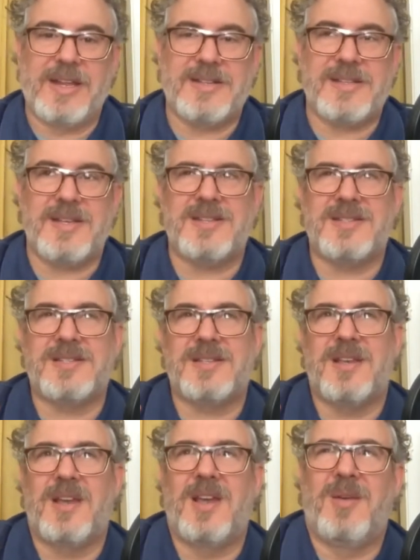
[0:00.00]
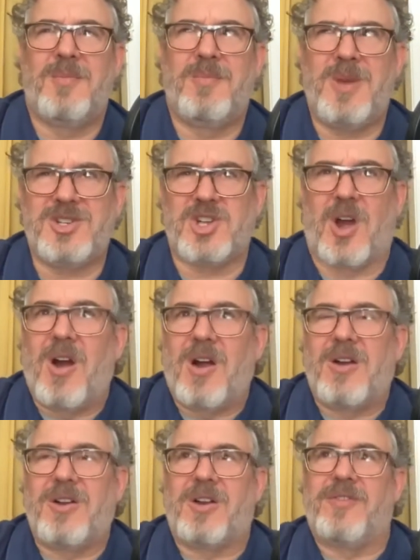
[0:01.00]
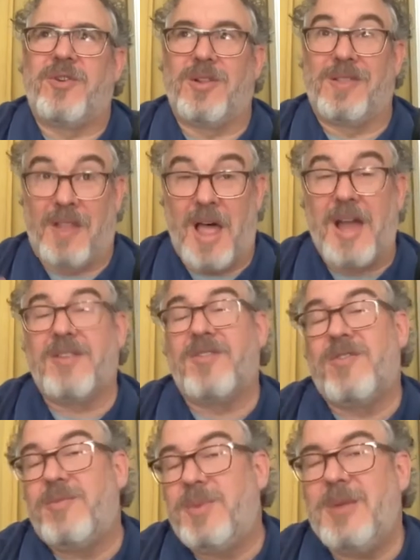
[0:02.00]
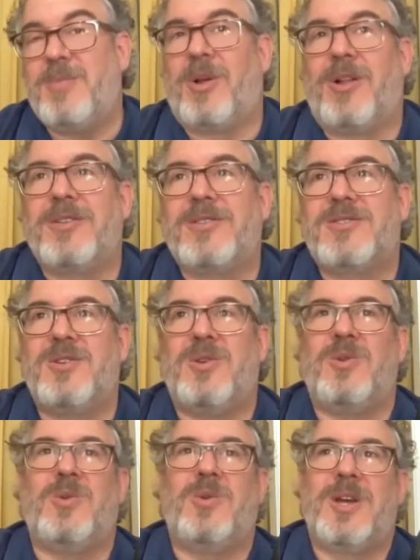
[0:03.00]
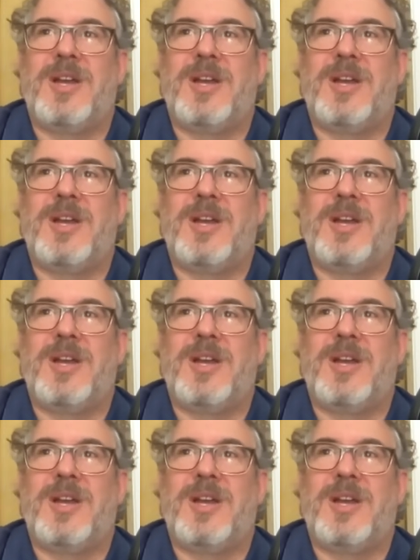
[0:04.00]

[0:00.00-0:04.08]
It's much harder for a lot of people to